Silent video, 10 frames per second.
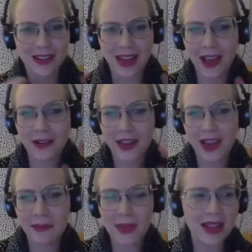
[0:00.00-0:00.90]
how
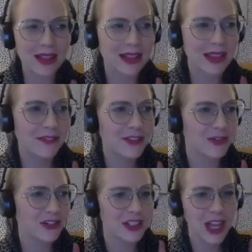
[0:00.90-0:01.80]
can I make
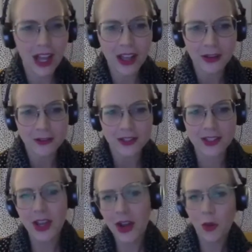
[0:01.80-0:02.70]
leftover
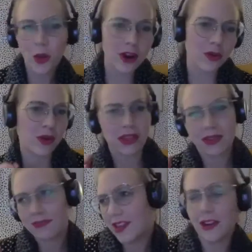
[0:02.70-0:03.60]
tacos work
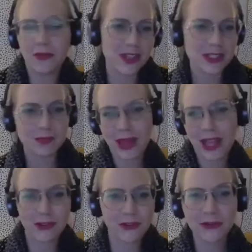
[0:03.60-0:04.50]
with, this
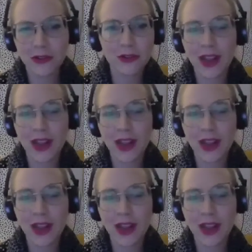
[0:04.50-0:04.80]
platter of fruit?